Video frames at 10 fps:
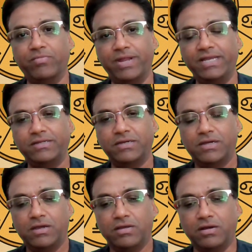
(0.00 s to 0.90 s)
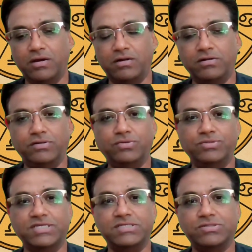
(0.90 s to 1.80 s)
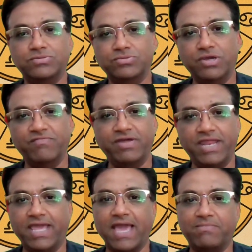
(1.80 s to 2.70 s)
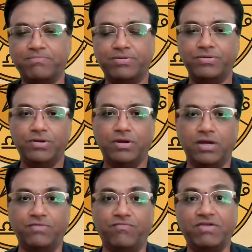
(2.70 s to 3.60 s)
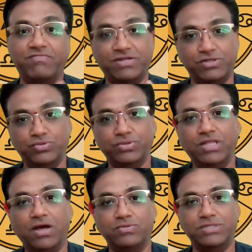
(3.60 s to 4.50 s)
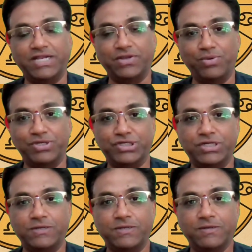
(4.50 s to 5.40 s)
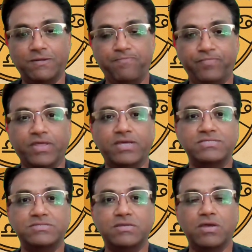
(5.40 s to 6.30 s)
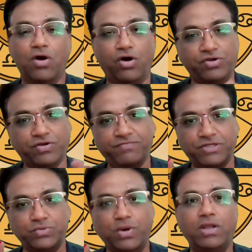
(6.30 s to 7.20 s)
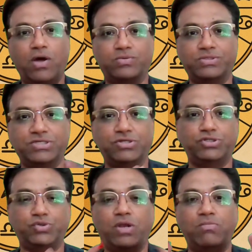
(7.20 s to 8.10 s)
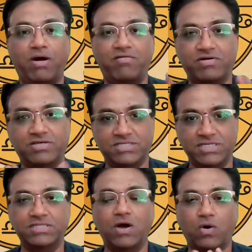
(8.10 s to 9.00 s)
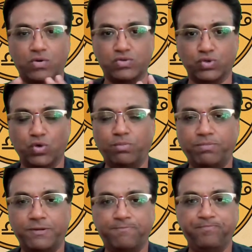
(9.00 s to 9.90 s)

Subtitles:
right? To give a recap and why we are doing the house activation is out of the 12 houses or 12 bhavas in the horoscope,